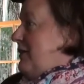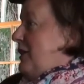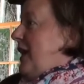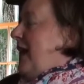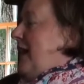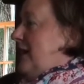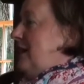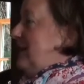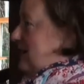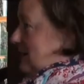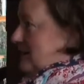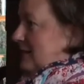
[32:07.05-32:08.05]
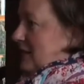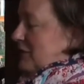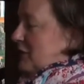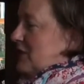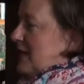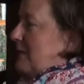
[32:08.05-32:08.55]
ever had, a, uh, a
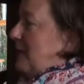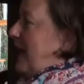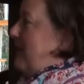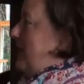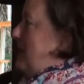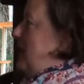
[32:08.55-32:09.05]
first-time cafe